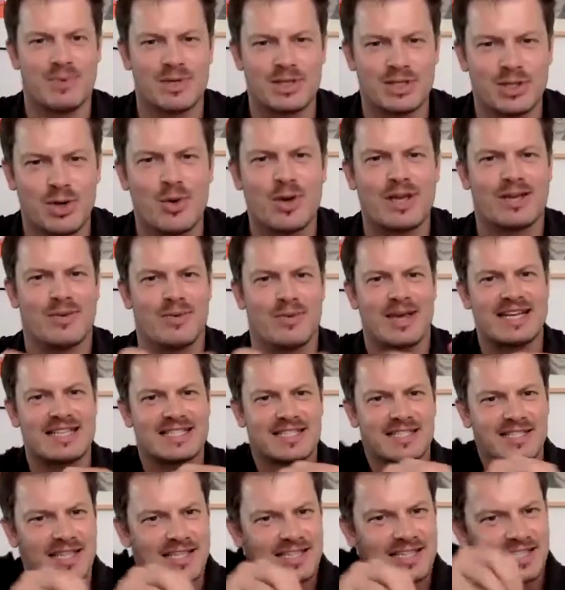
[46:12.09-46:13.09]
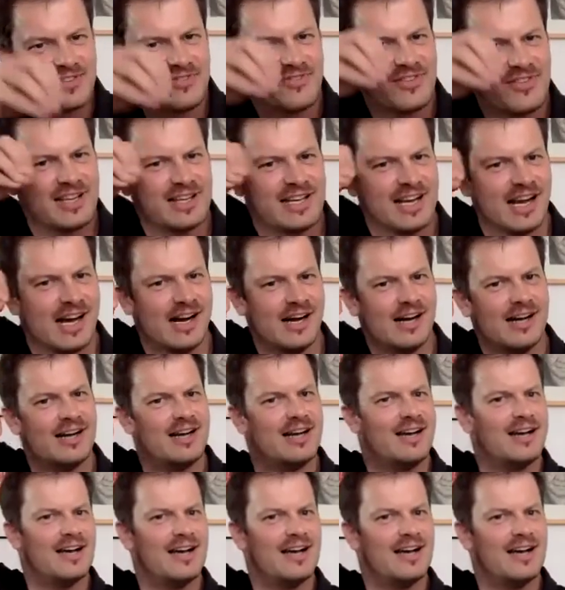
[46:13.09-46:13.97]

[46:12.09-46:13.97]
We're getting scientific now